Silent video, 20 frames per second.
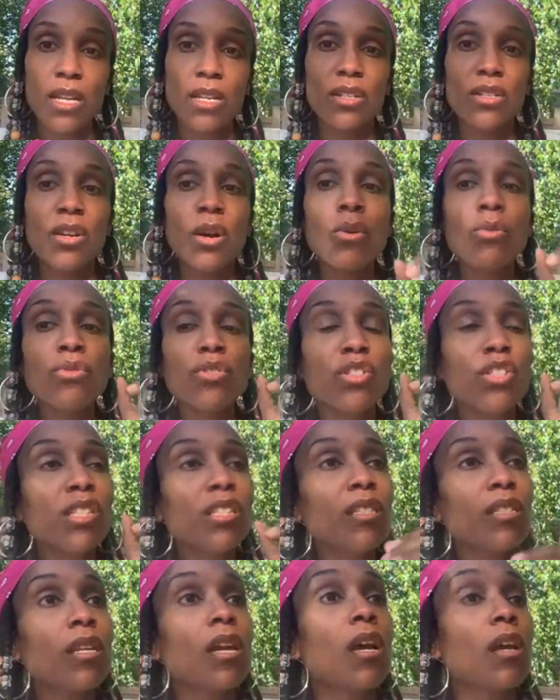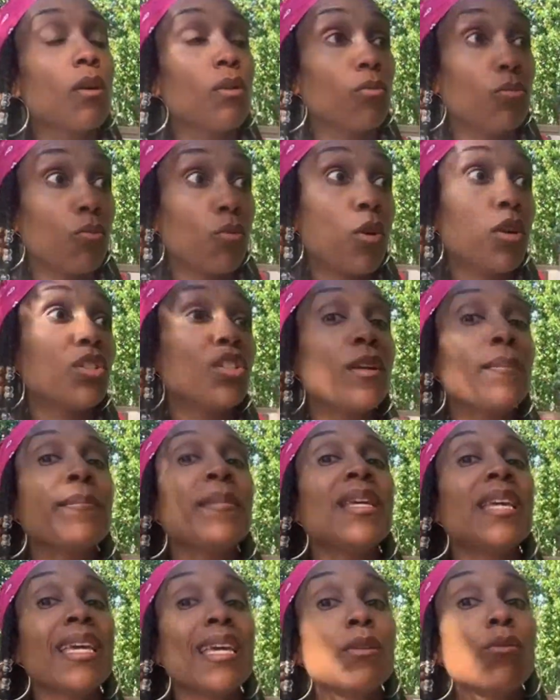Don't just worship
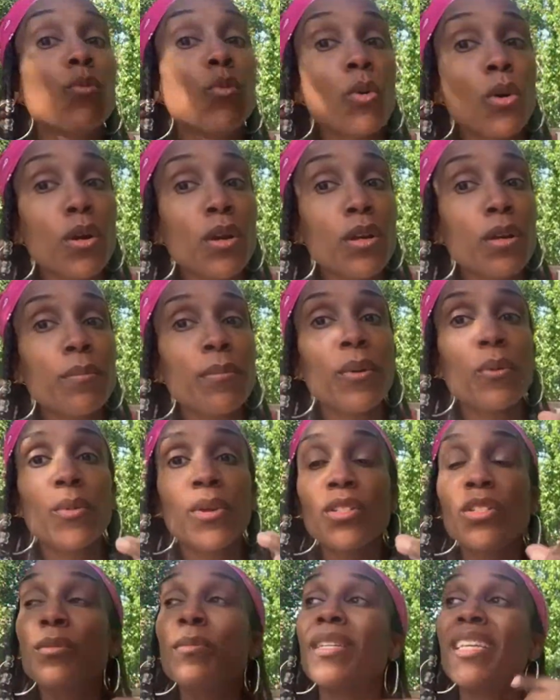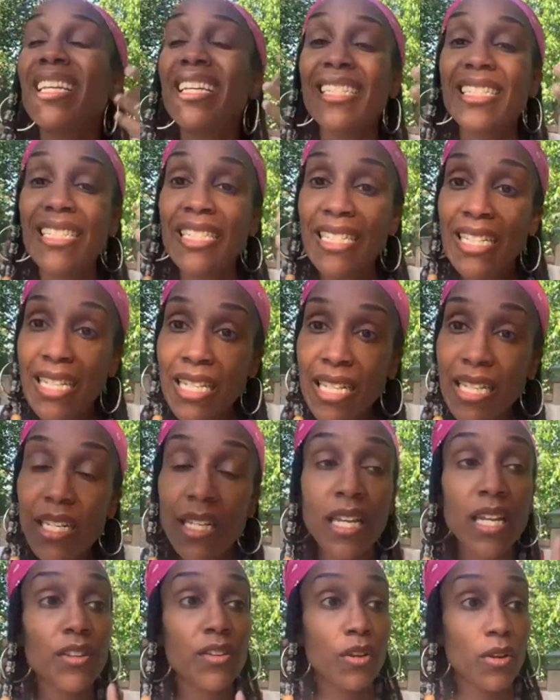me in word, but worship me in deed,
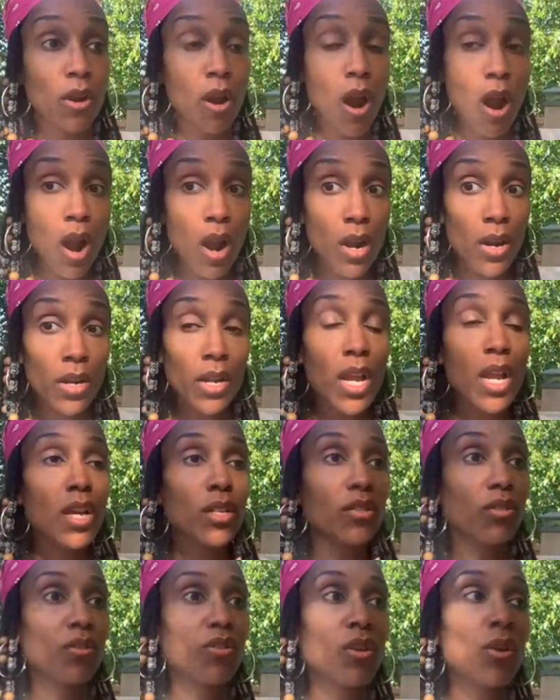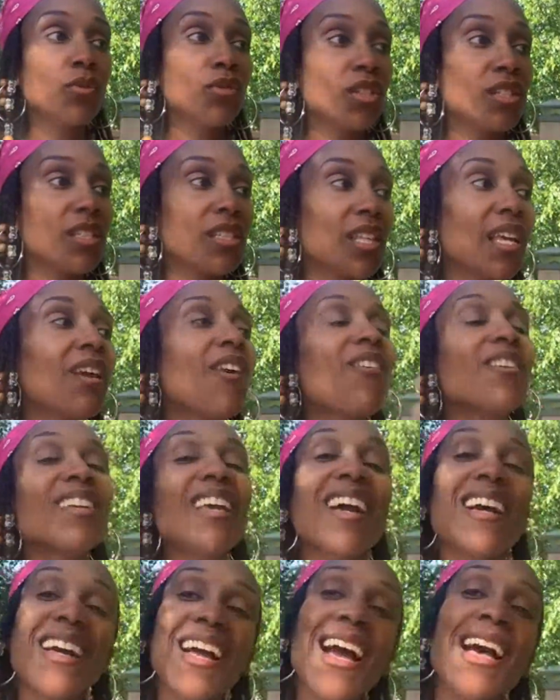in your heart. So don't just think, oh
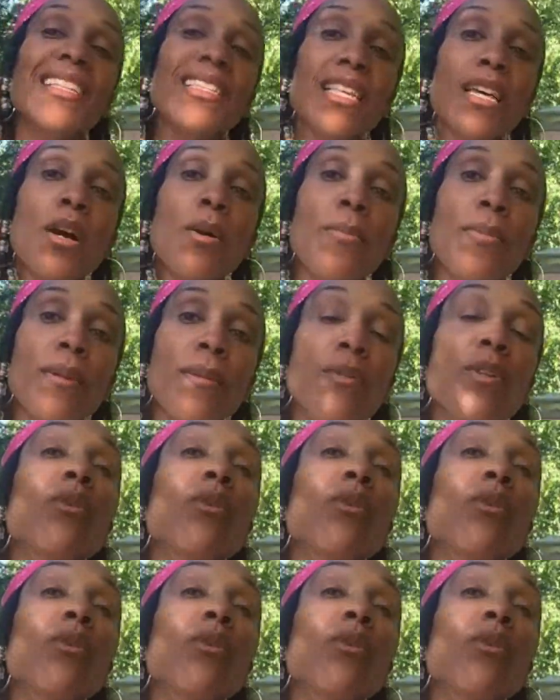yeah, God's helping.